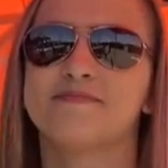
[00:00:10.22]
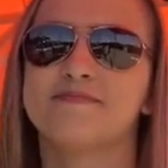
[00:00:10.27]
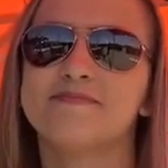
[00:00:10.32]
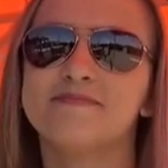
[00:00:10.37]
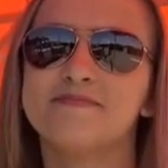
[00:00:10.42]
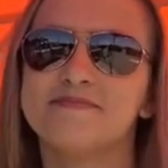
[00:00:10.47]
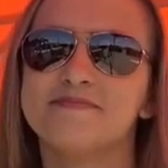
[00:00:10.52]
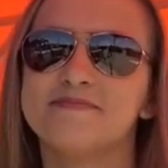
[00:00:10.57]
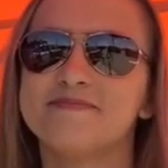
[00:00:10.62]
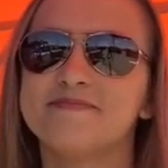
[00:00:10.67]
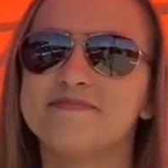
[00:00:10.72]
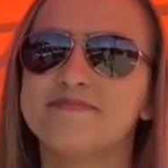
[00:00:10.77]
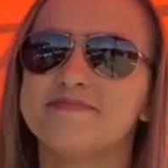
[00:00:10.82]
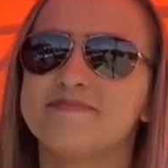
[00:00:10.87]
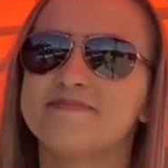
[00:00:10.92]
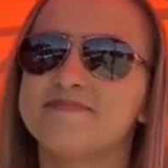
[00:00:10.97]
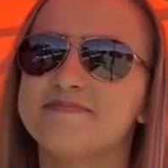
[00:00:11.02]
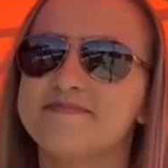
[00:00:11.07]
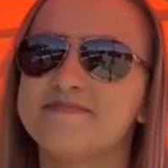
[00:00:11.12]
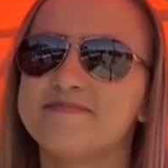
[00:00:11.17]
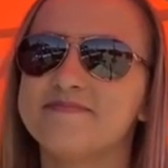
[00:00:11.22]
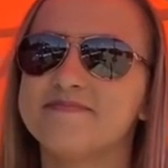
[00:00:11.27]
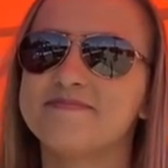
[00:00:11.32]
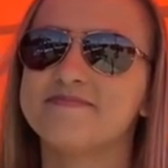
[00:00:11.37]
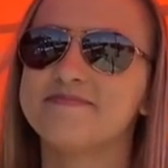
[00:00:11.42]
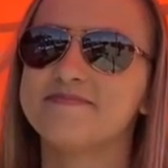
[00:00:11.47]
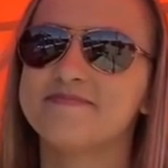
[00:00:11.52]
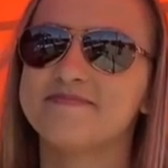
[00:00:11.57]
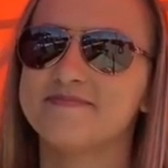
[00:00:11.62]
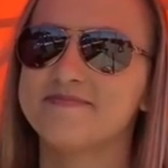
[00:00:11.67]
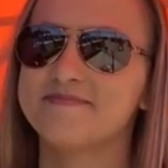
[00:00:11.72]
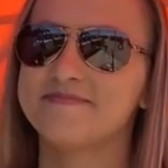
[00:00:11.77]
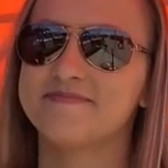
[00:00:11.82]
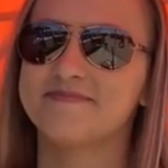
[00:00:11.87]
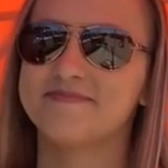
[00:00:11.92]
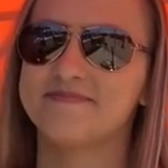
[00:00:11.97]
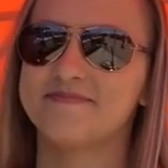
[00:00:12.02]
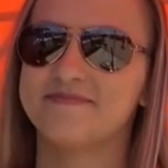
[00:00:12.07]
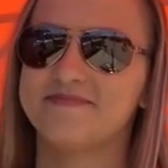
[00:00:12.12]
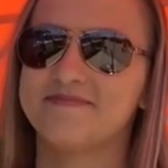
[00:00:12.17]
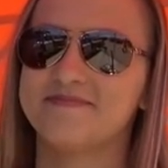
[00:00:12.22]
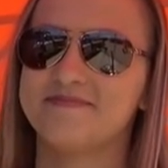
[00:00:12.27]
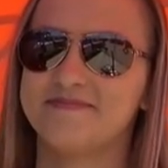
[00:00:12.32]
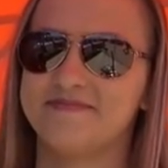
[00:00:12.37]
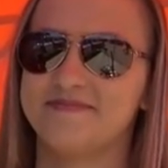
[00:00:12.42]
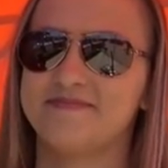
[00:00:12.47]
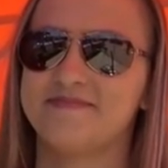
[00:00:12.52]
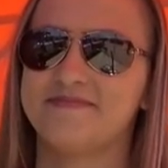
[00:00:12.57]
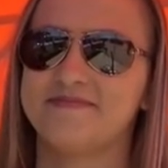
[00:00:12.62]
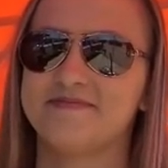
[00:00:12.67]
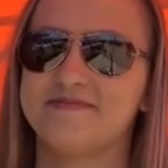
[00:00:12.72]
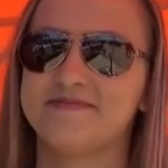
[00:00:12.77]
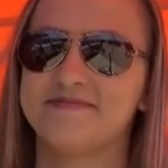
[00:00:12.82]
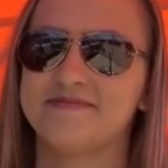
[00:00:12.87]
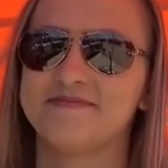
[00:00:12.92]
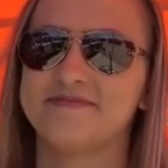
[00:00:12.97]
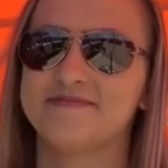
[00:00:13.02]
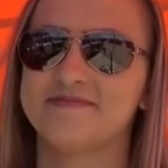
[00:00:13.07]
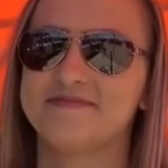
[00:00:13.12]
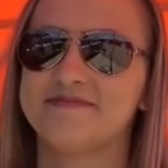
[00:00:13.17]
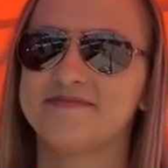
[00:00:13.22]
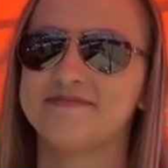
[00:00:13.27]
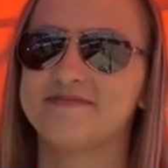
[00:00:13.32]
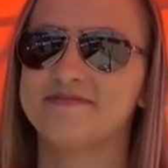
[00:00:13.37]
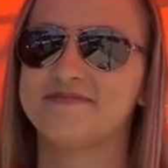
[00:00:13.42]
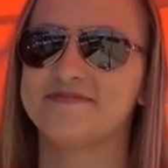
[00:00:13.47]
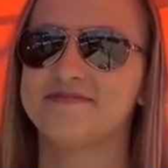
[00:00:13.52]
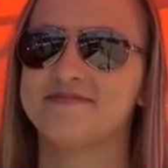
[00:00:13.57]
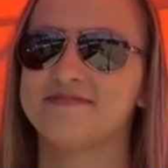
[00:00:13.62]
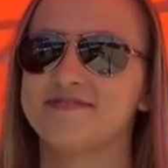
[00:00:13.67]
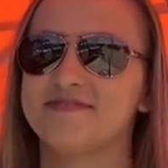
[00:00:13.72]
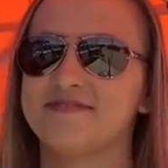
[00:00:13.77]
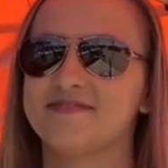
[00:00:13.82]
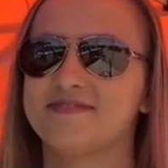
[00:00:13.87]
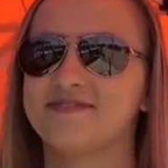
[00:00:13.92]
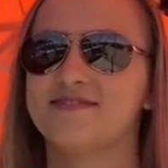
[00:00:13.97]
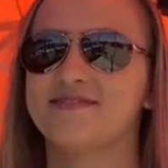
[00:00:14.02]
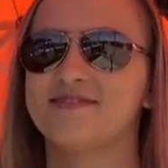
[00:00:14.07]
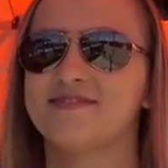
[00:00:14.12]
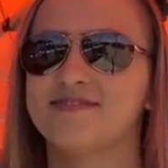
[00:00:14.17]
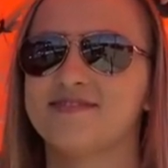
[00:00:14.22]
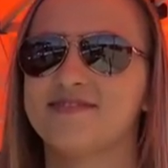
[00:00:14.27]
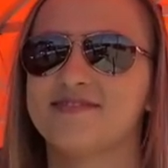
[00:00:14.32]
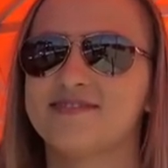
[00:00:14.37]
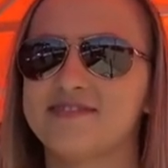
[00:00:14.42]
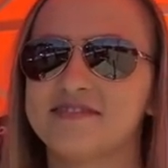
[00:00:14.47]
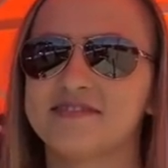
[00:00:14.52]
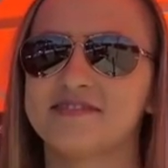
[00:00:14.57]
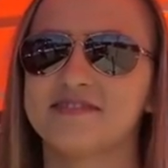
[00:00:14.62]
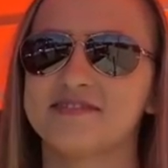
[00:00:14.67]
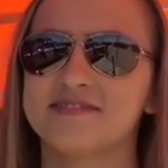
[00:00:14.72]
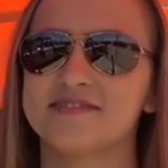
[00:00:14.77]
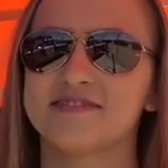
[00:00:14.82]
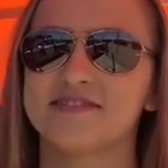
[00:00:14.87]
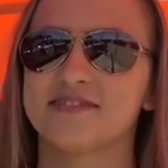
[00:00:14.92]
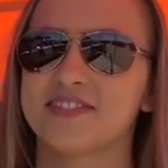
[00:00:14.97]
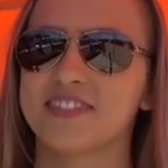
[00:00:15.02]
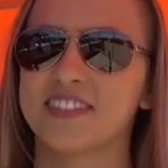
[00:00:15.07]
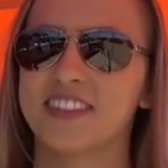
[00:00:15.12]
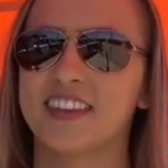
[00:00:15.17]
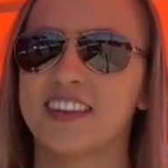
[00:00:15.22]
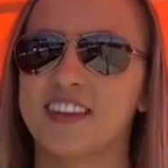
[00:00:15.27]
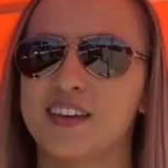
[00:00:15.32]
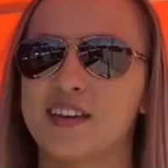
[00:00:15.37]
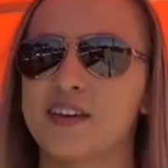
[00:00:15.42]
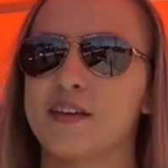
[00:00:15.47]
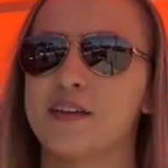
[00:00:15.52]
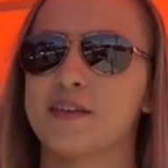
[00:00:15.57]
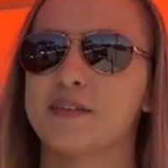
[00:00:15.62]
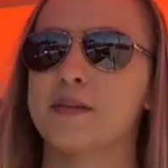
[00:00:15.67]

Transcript: (silent)